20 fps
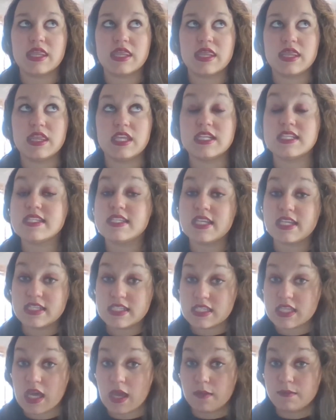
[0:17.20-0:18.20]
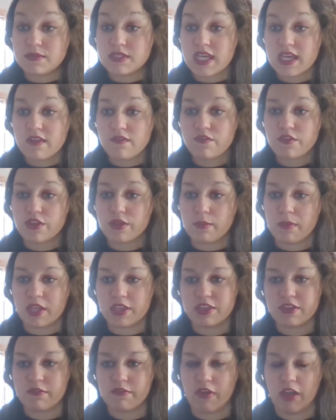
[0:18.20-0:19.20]
the 6th update for the
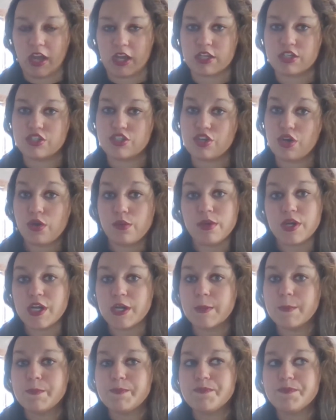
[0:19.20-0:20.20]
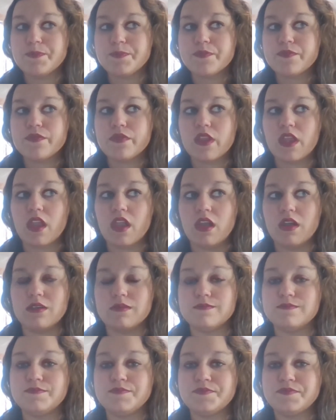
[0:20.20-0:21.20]
month of October.
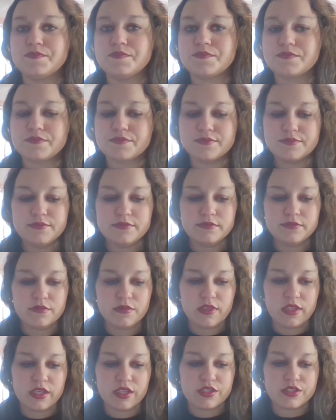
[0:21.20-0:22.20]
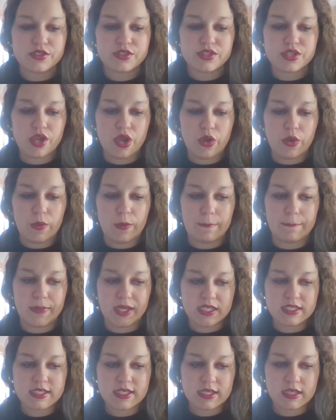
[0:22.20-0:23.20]
Um, so
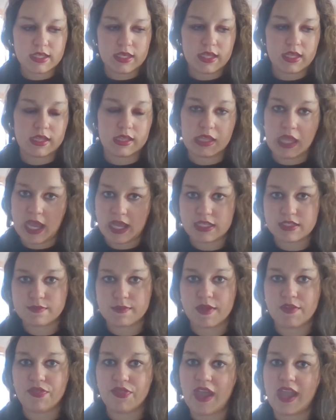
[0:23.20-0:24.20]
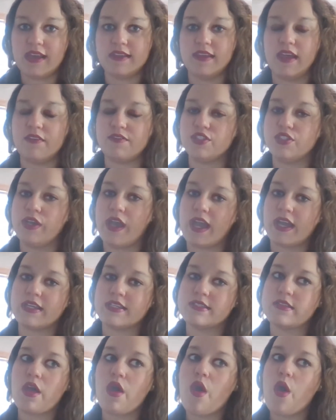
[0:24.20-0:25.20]
basically last month I left you
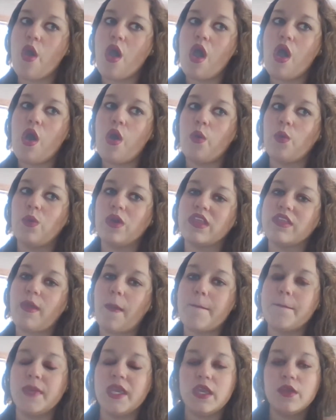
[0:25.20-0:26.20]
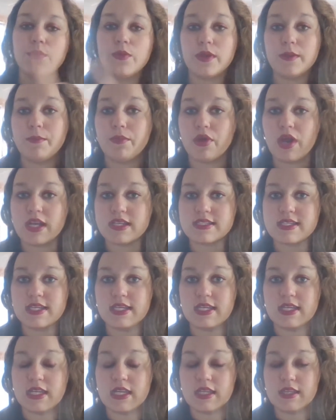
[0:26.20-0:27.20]
guys with me
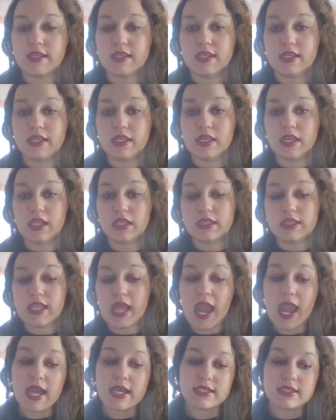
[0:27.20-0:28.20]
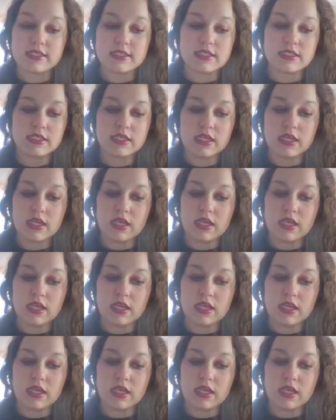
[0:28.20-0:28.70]
repressing the last